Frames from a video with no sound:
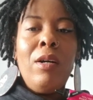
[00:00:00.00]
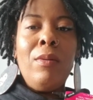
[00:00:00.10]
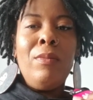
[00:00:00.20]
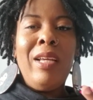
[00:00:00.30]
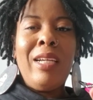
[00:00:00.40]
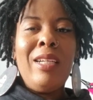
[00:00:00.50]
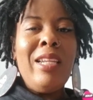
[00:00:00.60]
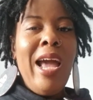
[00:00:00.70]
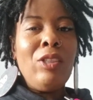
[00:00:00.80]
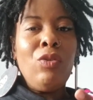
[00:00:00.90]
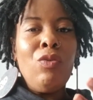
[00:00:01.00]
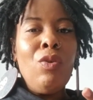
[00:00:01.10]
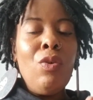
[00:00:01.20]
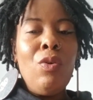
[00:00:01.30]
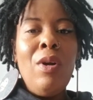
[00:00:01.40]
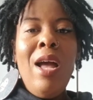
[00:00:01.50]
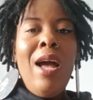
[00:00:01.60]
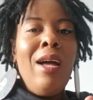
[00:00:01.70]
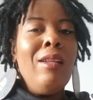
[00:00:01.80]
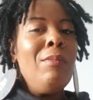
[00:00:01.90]
like a natural
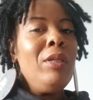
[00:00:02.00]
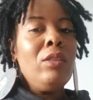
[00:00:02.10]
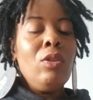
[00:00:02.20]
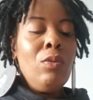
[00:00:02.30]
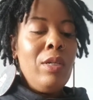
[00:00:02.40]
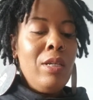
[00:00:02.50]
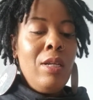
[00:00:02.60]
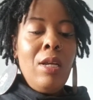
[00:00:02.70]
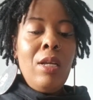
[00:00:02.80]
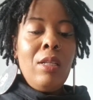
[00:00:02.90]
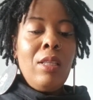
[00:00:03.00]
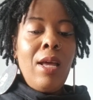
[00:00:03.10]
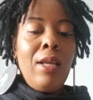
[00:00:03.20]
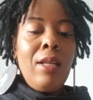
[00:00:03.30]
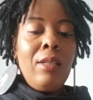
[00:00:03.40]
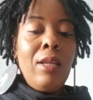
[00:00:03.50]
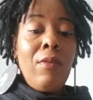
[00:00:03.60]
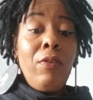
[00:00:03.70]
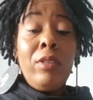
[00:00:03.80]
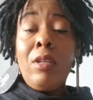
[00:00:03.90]
element to it that
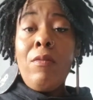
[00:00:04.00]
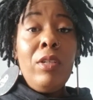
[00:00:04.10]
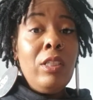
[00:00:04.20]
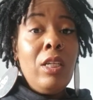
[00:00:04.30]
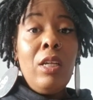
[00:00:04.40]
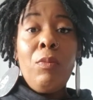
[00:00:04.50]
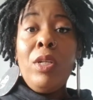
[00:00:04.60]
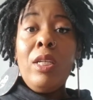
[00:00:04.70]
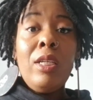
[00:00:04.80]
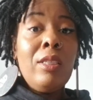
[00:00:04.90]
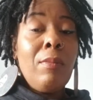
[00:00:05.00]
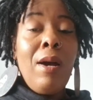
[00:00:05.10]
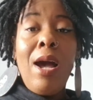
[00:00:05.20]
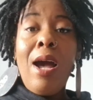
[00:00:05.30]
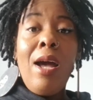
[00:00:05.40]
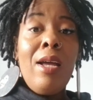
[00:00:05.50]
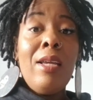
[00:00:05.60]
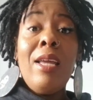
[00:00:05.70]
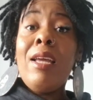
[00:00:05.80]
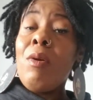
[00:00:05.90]
for some reason when it gets in my
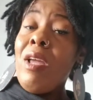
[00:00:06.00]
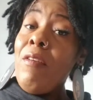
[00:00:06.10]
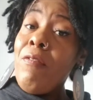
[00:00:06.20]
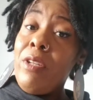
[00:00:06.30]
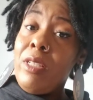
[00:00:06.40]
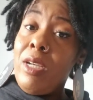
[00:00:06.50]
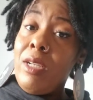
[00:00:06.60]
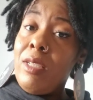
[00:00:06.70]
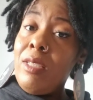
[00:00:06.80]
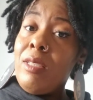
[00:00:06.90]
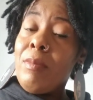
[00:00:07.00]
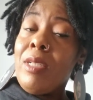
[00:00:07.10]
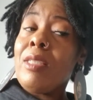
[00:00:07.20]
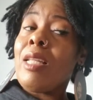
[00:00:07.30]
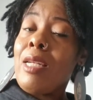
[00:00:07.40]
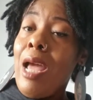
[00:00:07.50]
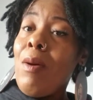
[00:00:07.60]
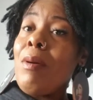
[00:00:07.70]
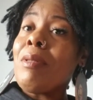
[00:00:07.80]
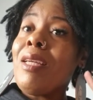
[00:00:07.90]
eye, if it does, because
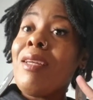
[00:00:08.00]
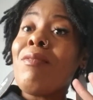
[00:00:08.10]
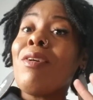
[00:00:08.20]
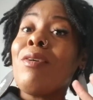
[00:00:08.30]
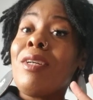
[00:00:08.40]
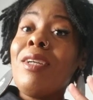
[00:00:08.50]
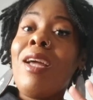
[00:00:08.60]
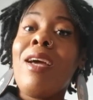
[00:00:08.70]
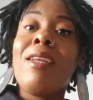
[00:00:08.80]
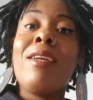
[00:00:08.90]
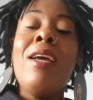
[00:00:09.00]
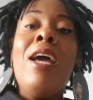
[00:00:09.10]
now I'm getting real good at it,